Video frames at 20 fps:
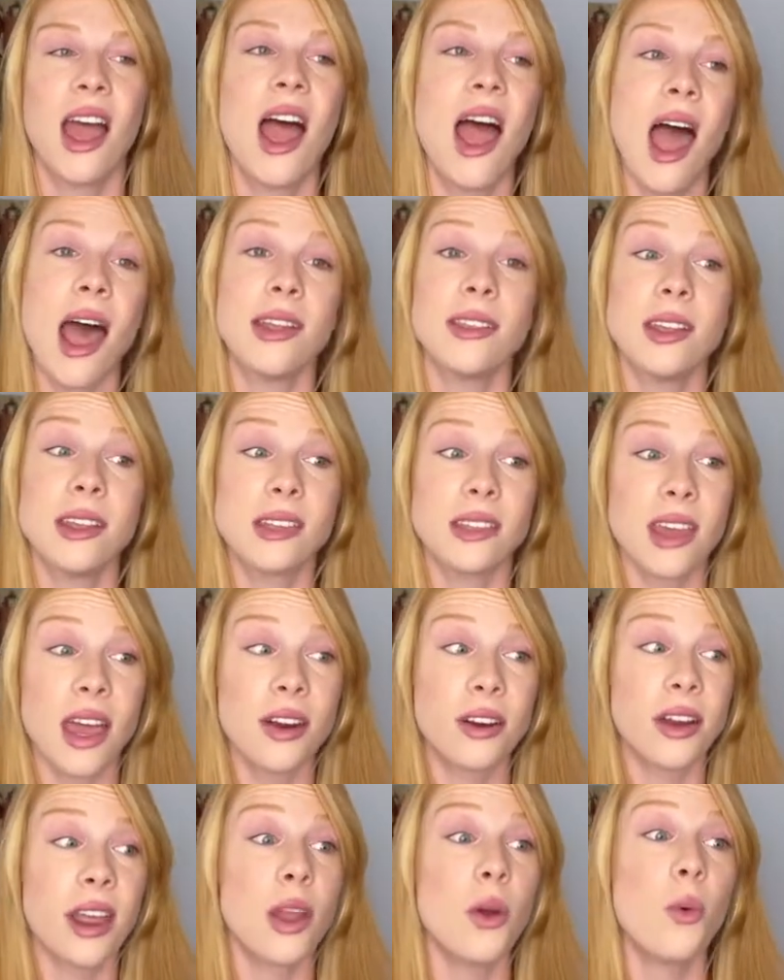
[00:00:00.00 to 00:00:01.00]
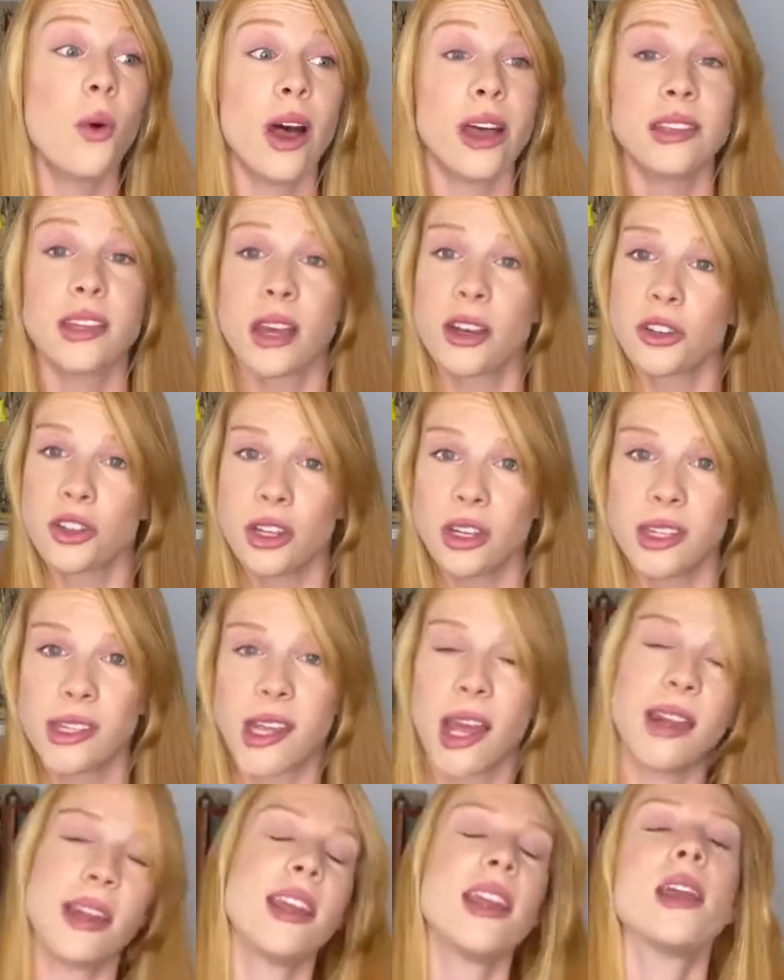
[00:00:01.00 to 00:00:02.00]
And then Saturday was actually
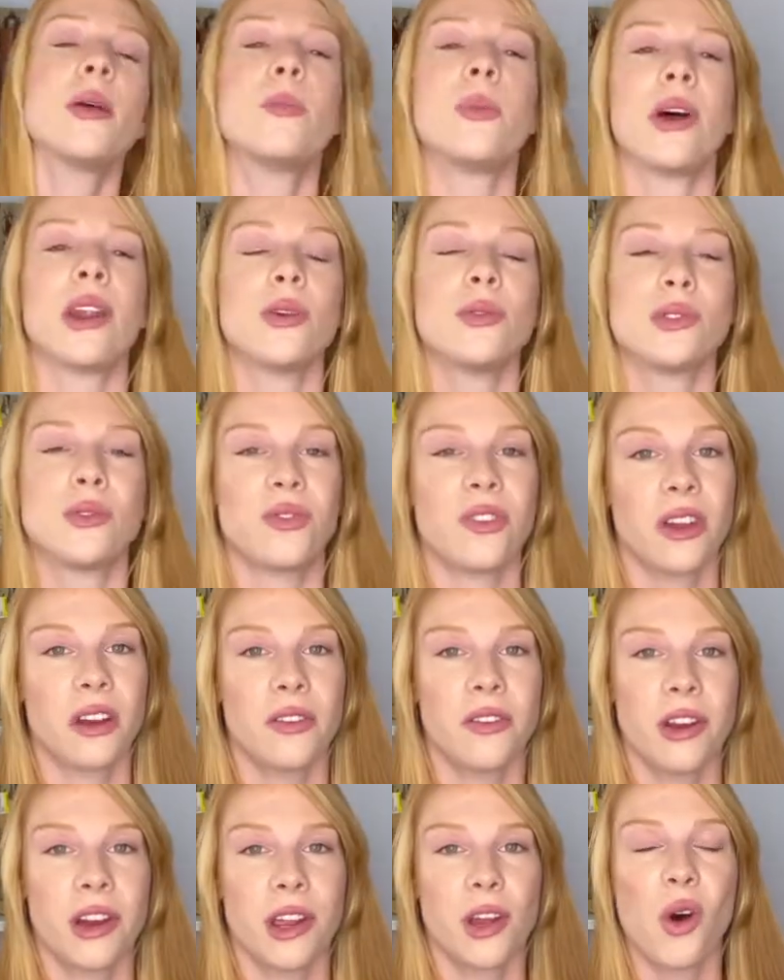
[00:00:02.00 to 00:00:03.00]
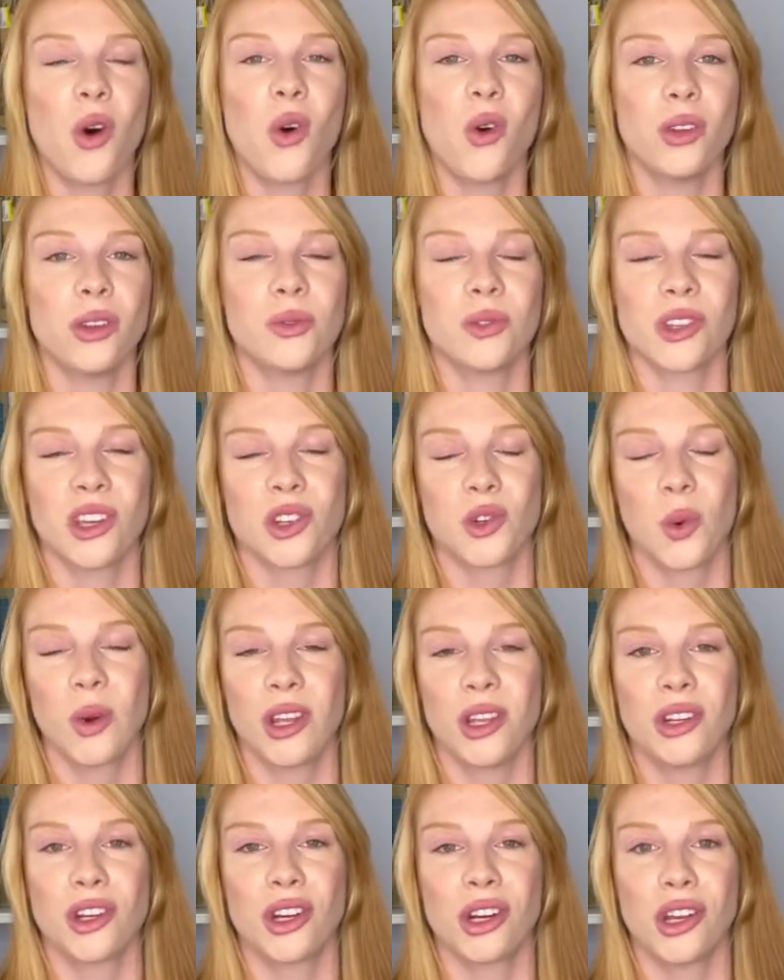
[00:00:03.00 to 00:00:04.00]
sunny, but it was very, very cold. It was like
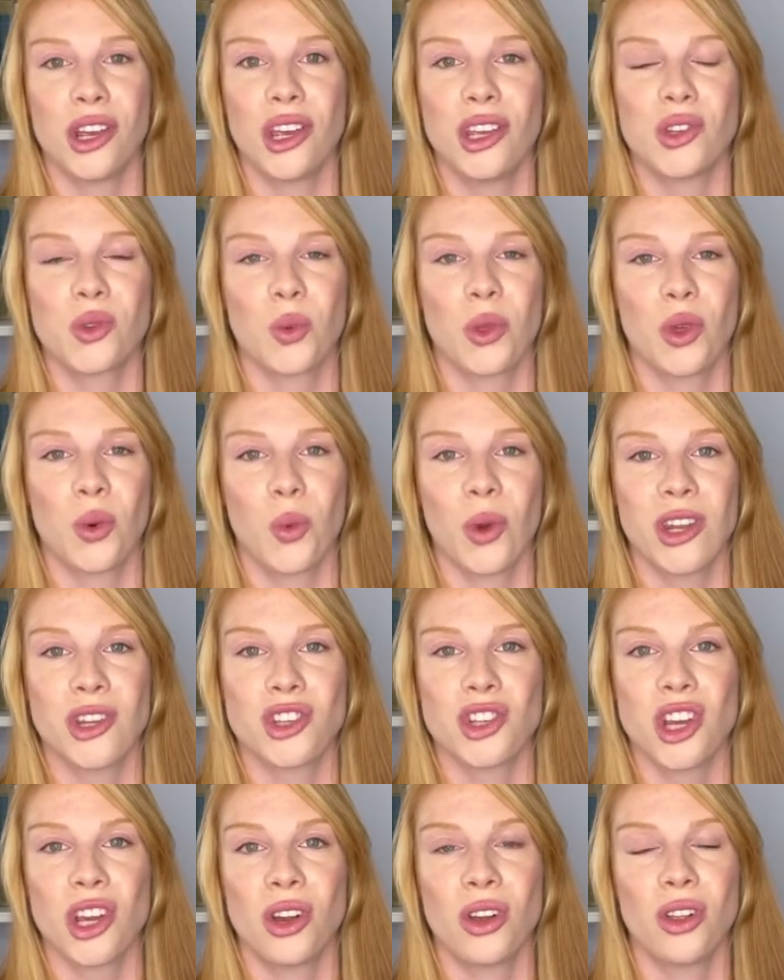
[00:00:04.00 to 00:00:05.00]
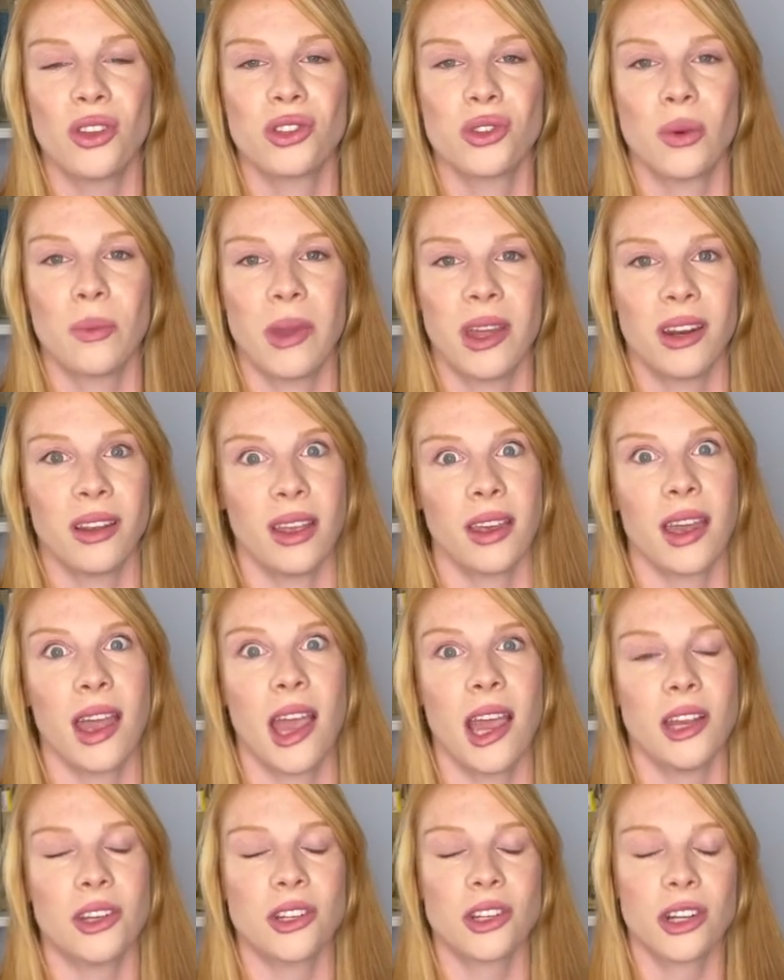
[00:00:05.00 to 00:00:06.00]
20 degrees with a wind chill. So it made it like
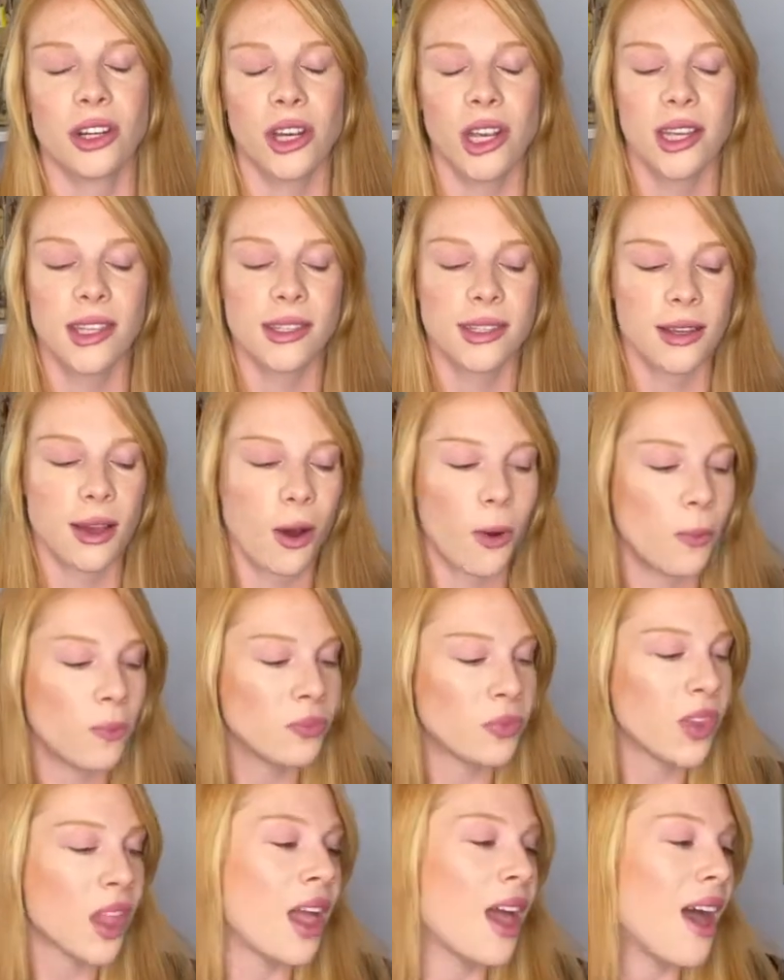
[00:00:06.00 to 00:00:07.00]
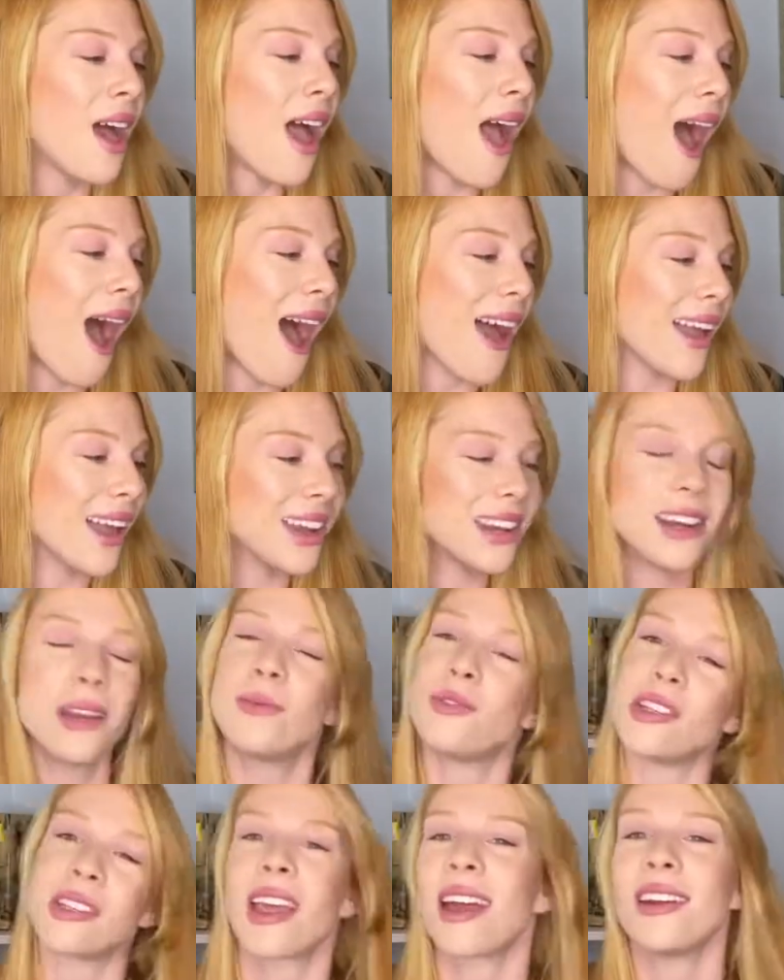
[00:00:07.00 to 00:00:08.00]
8 degrees. So I ended up
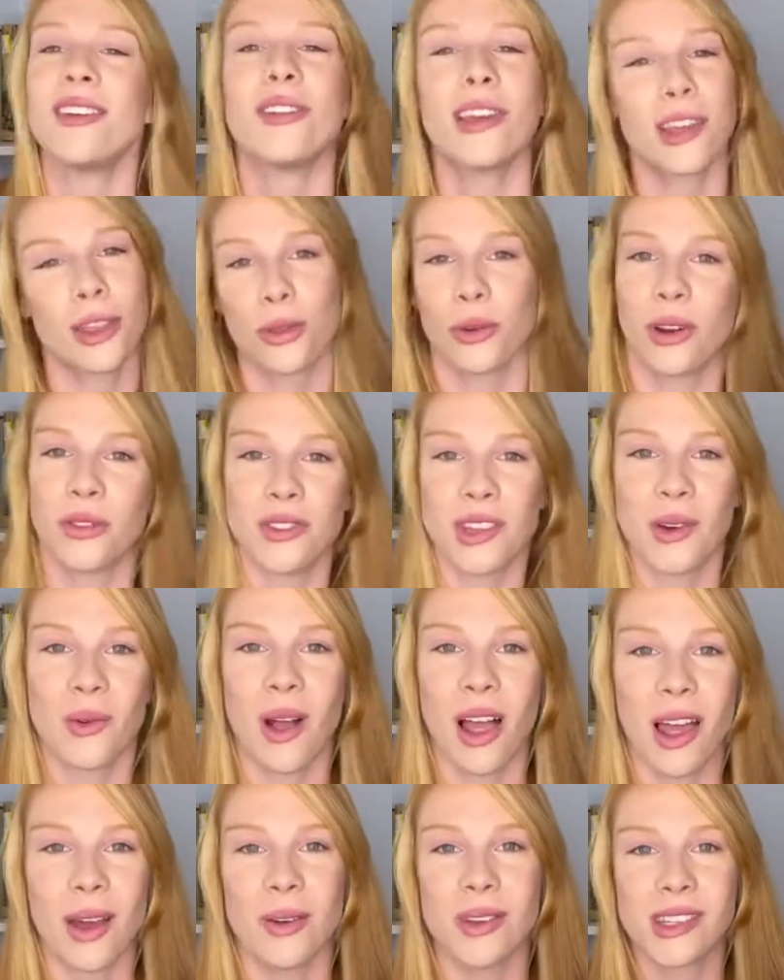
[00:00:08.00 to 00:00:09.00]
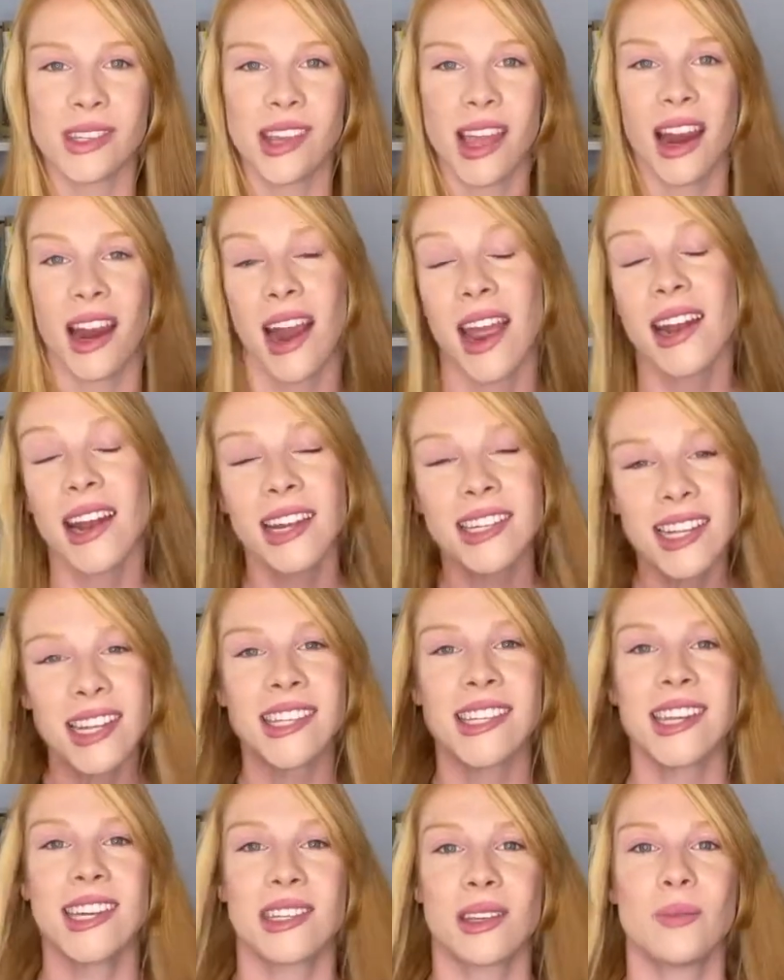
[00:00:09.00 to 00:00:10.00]
just kind of like thrifting while I was there. And I did
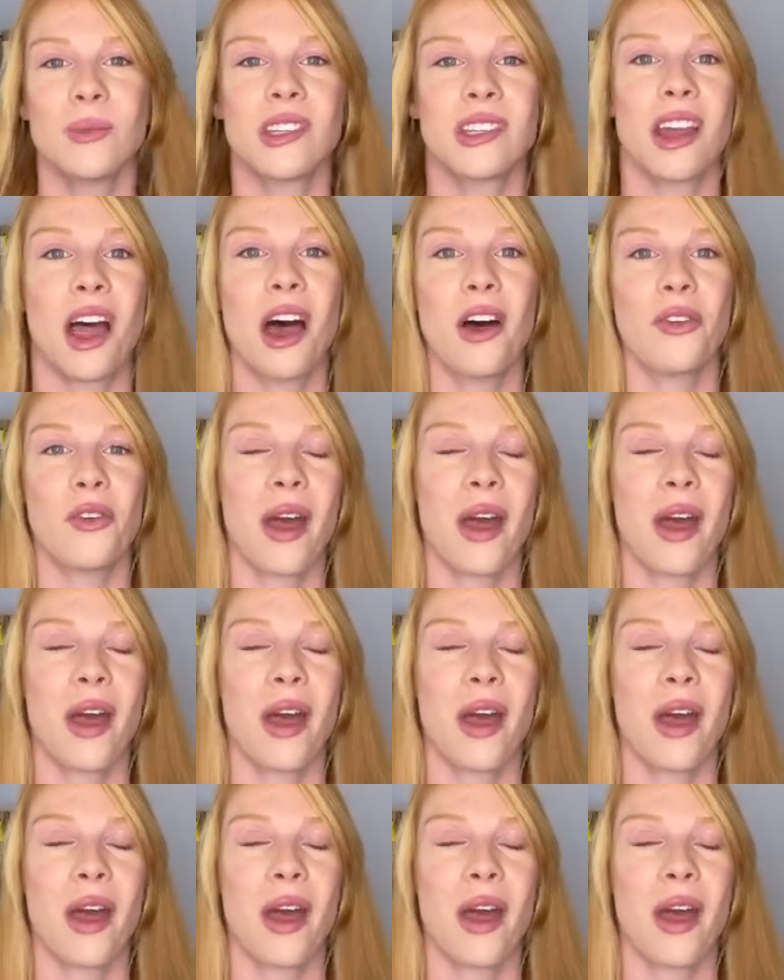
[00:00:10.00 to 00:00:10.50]
see some stuff.